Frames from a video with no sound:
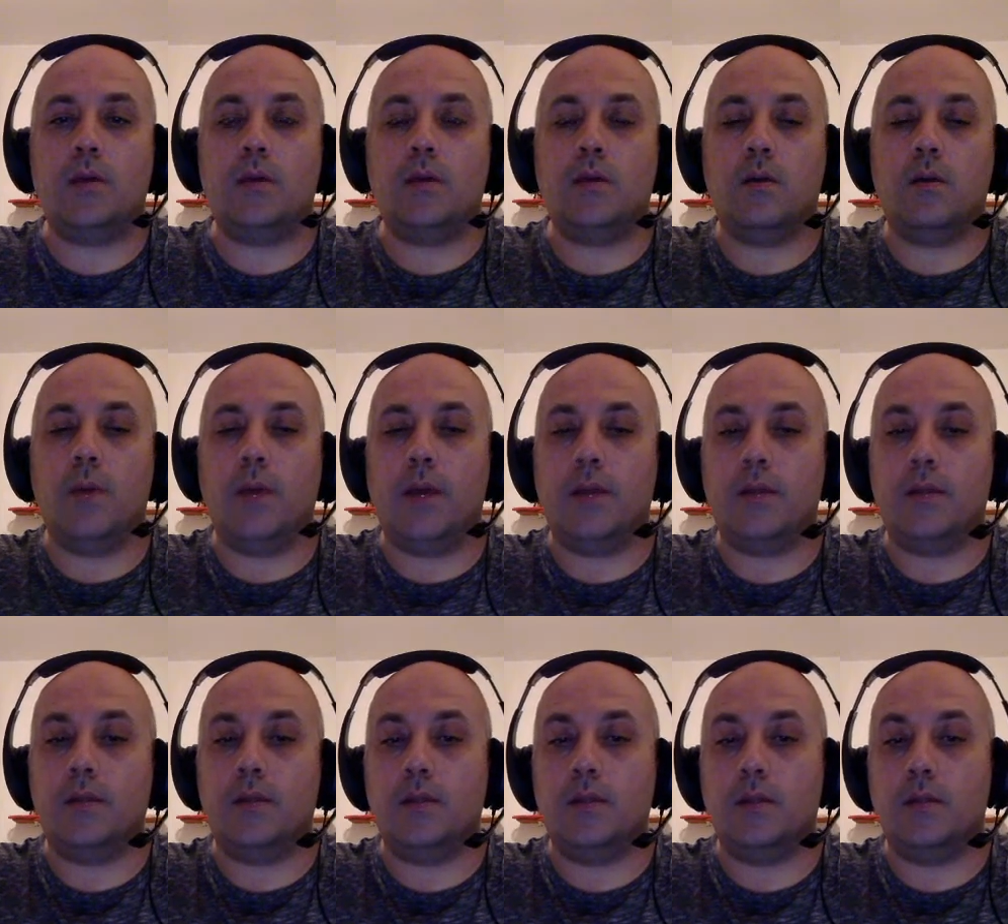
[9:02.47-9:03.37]

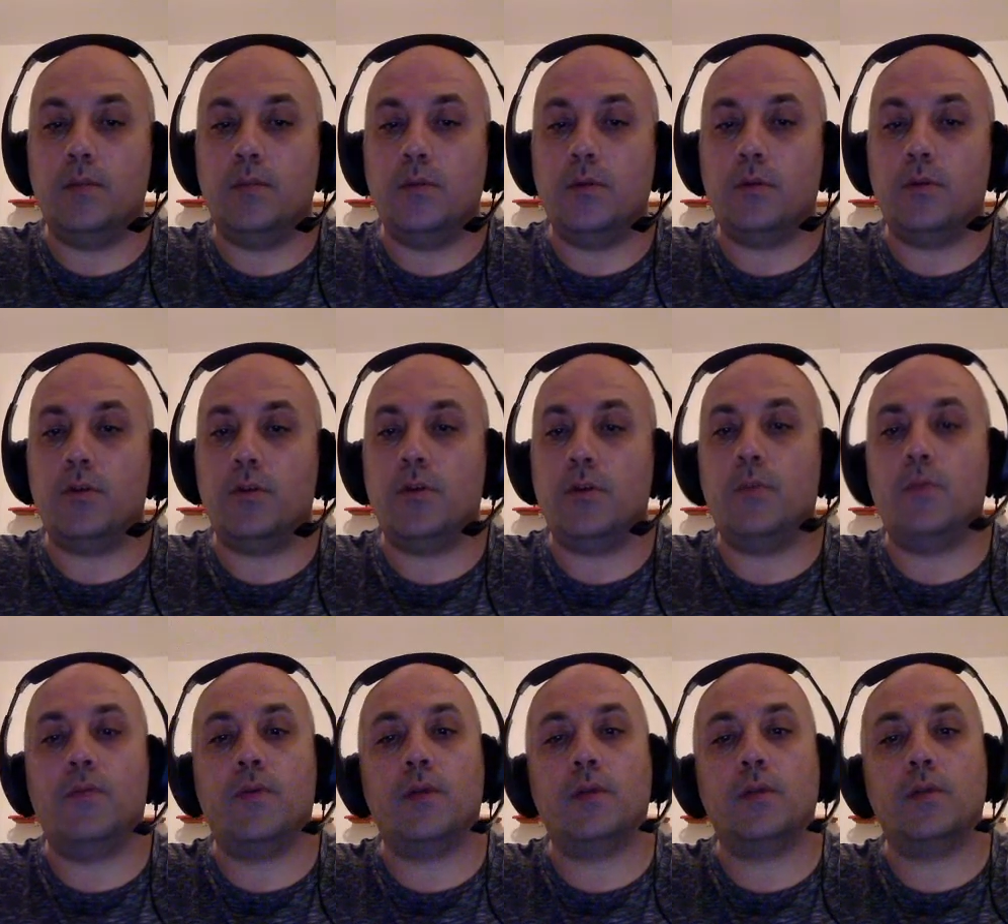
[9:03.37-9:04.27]
white didn't bother
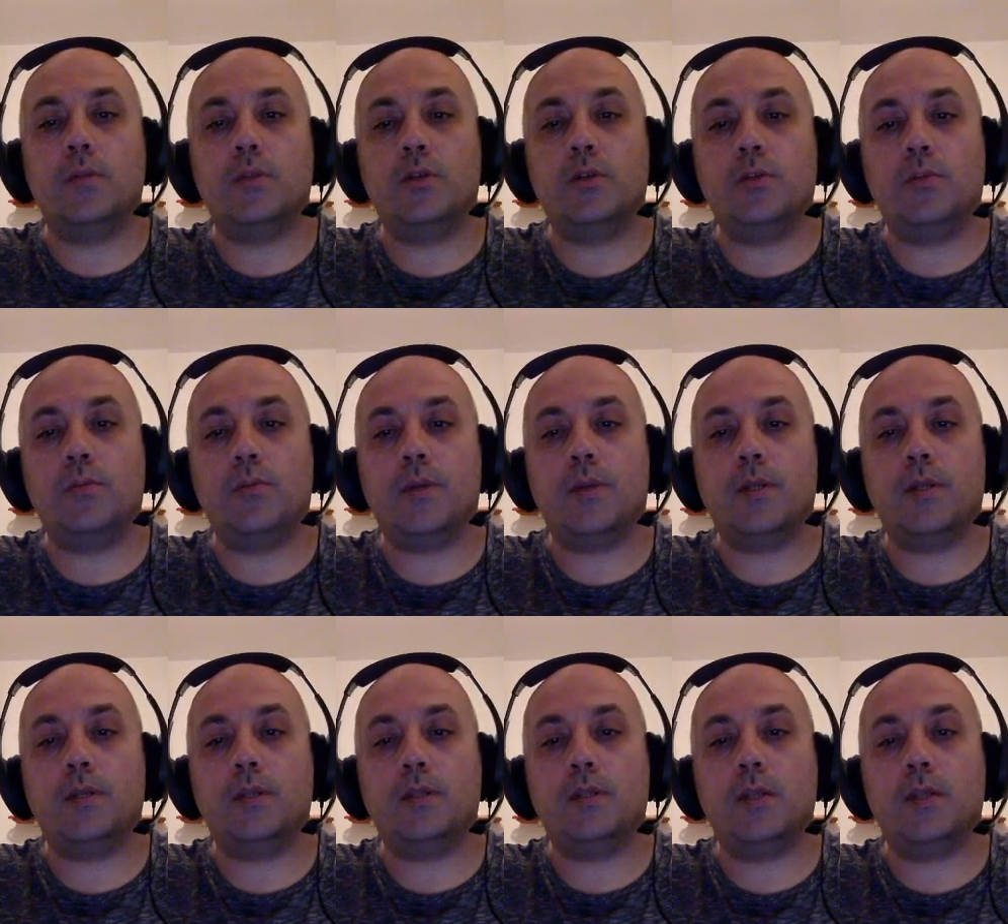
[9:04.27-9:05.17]
removing the bishop, but
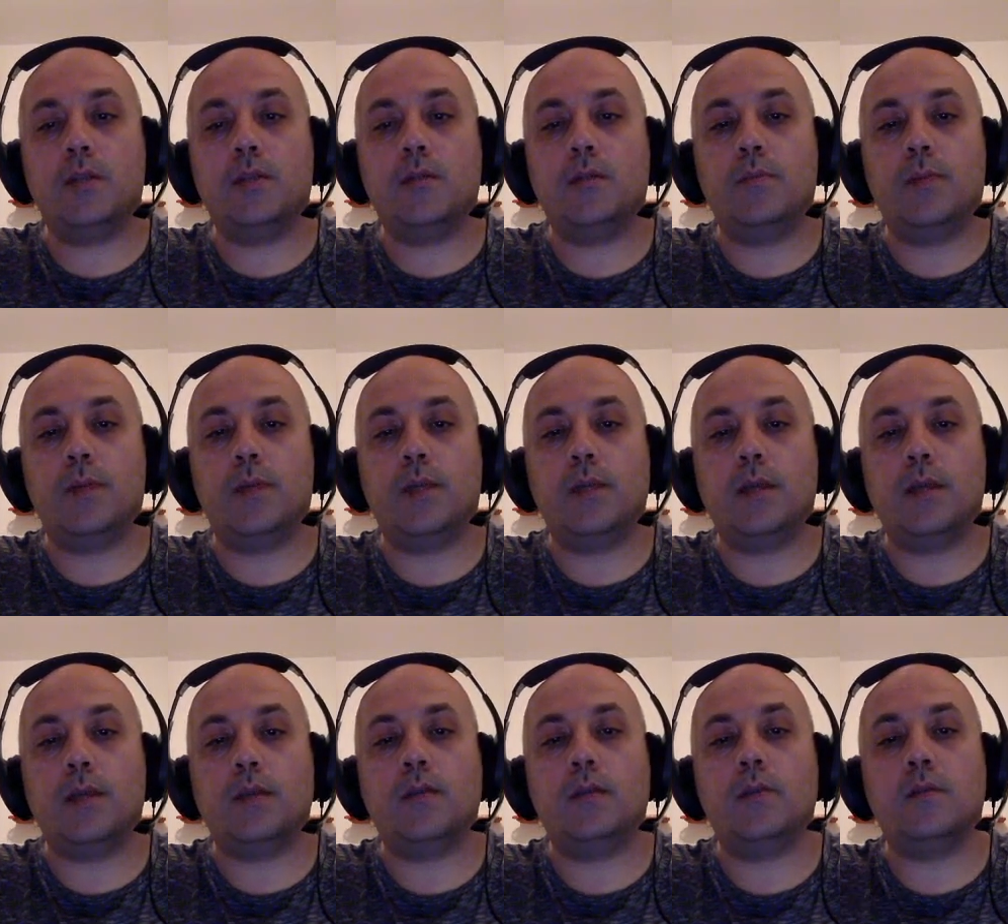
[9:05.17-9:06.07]
instead played
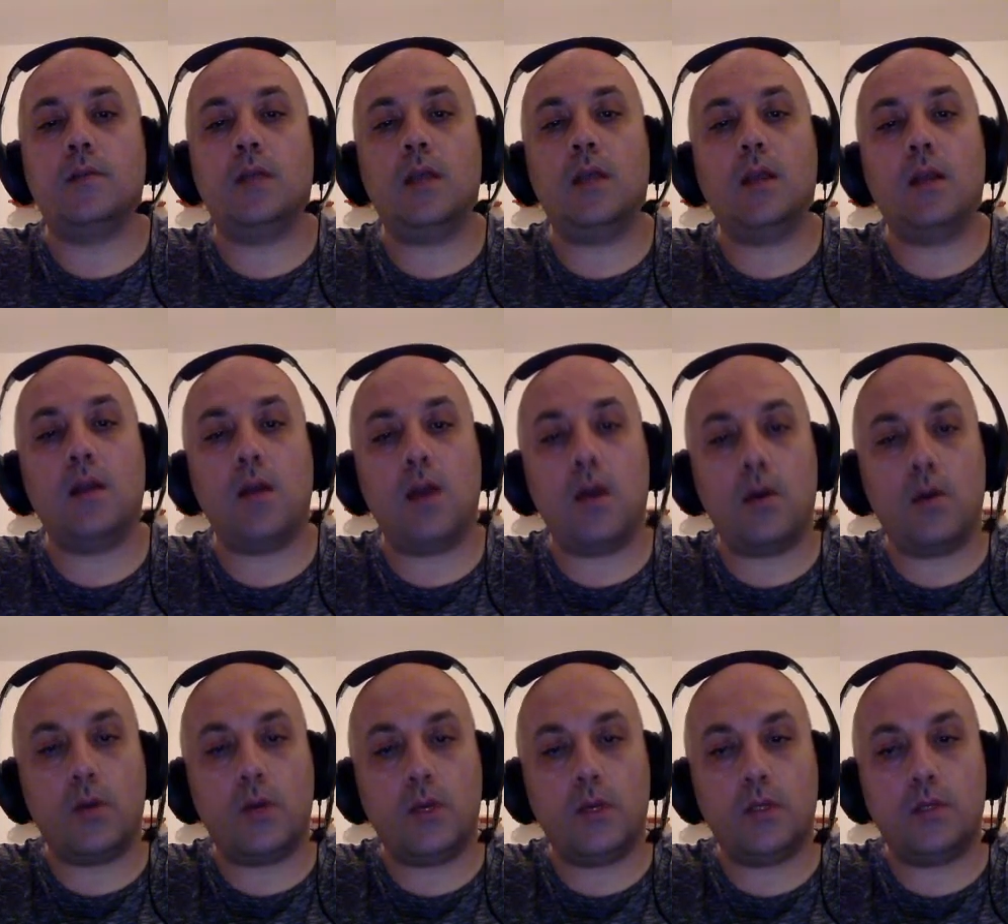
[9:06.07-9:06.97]
knight e3, and now
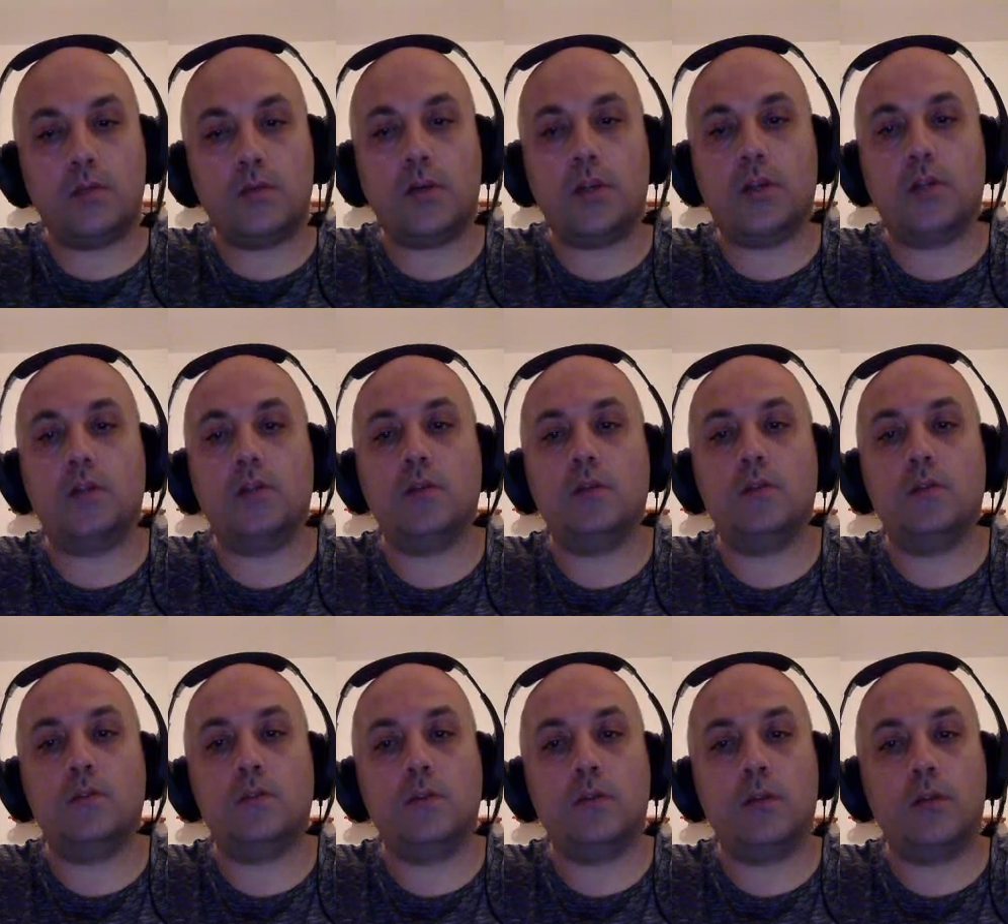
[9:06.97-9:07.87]
he's ready
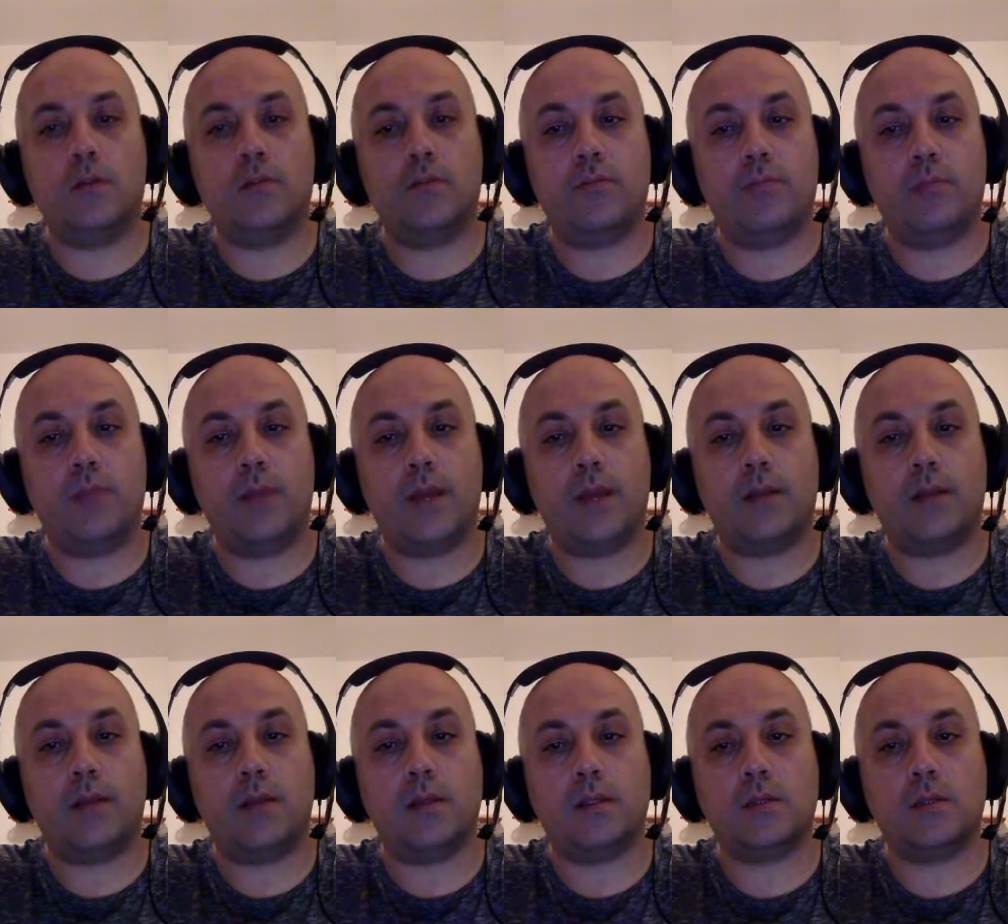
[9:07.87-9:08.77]
if black
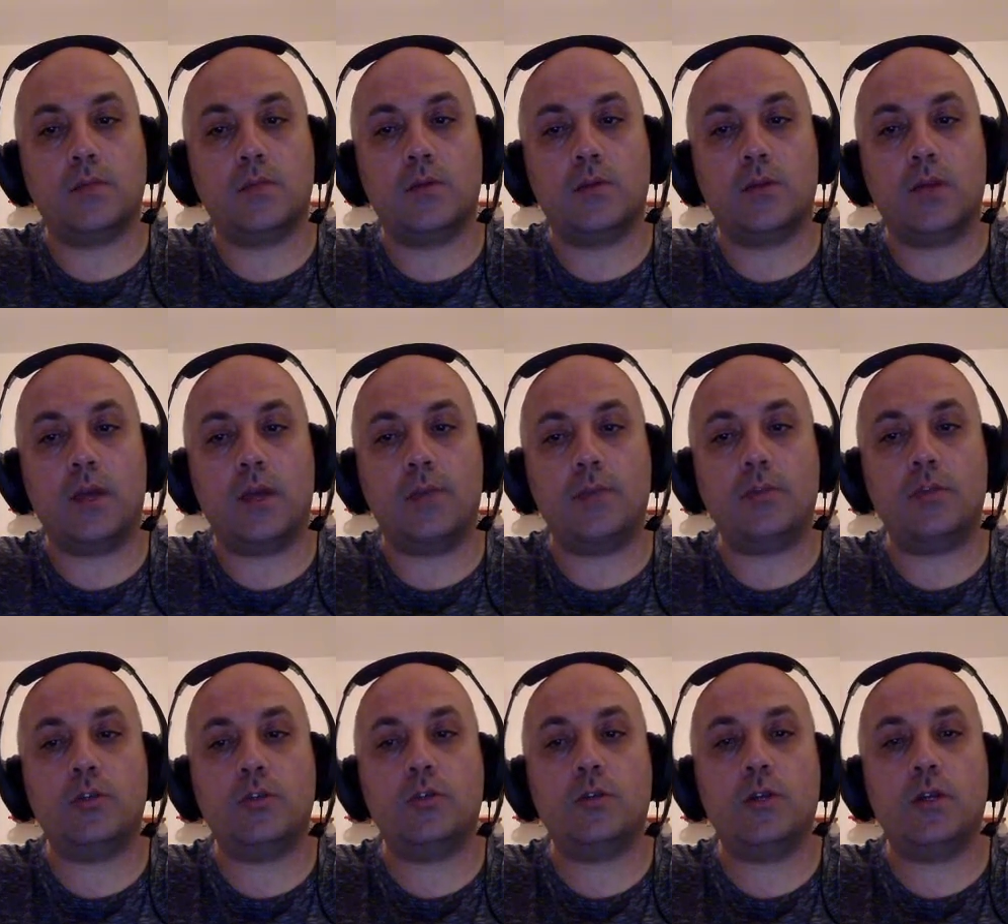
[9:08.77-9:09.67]
doesn't want to
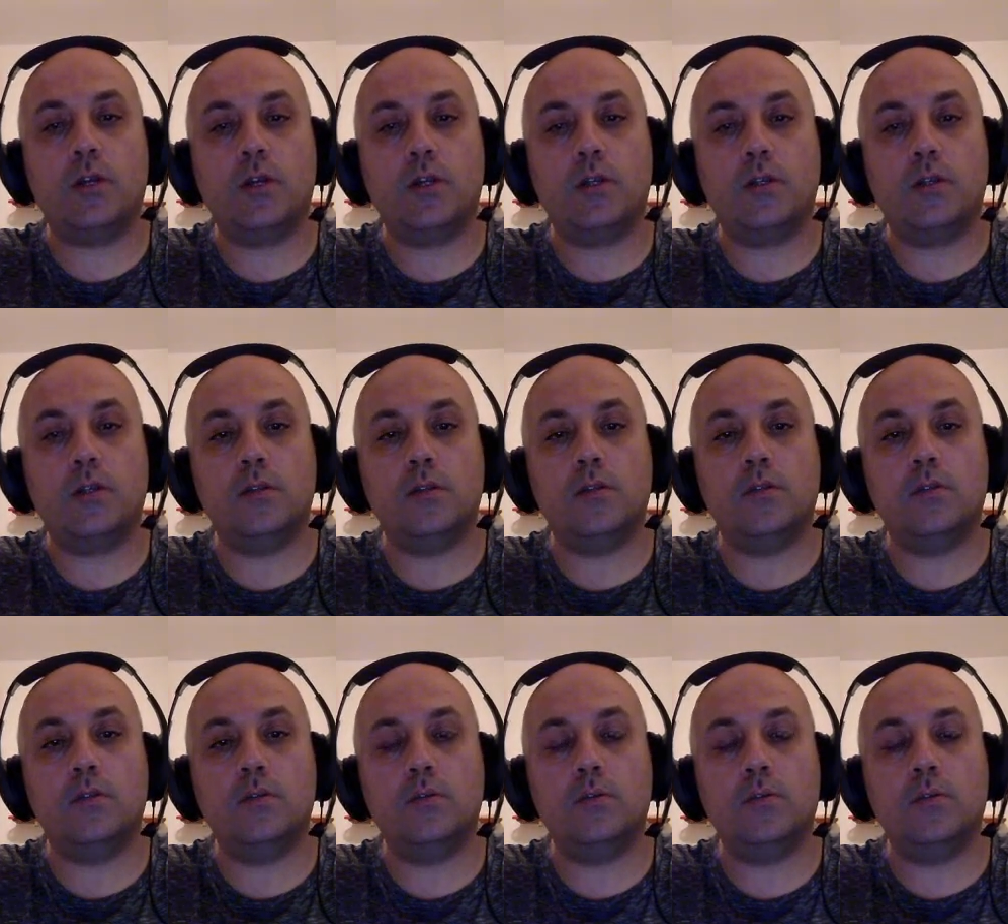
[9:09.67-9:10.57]
capture, and he didn't
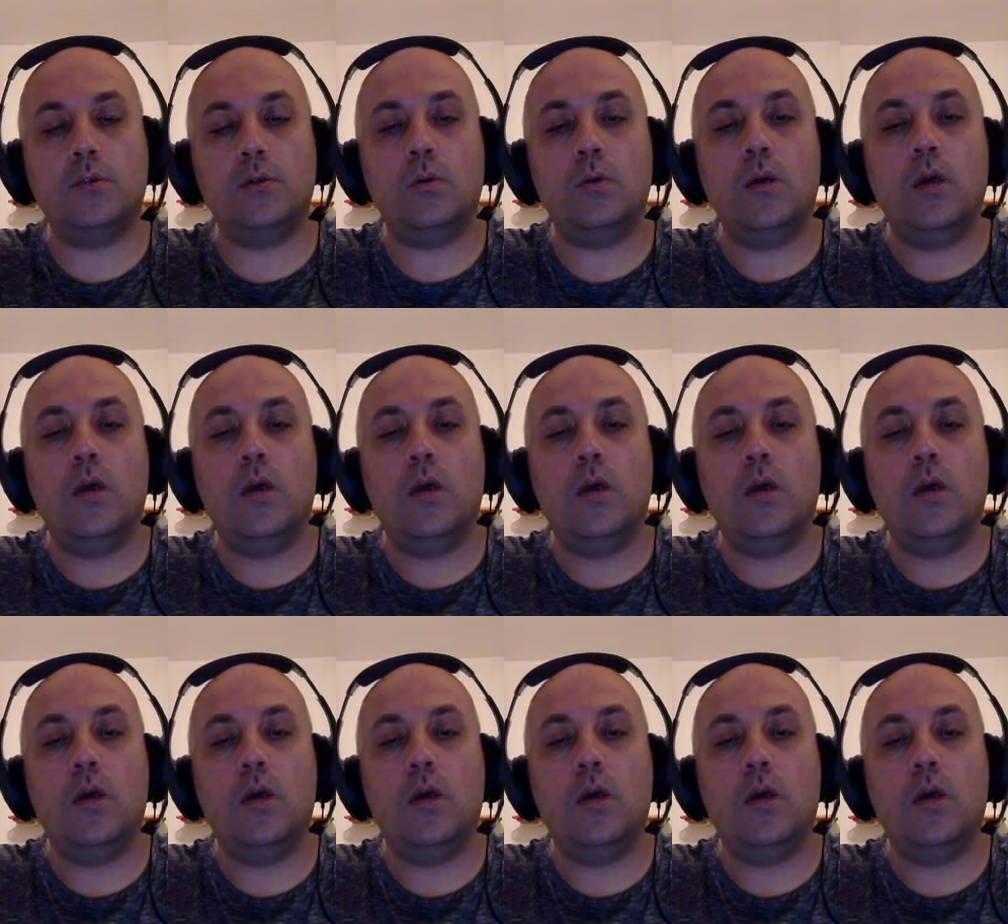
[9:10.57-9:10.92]
do so.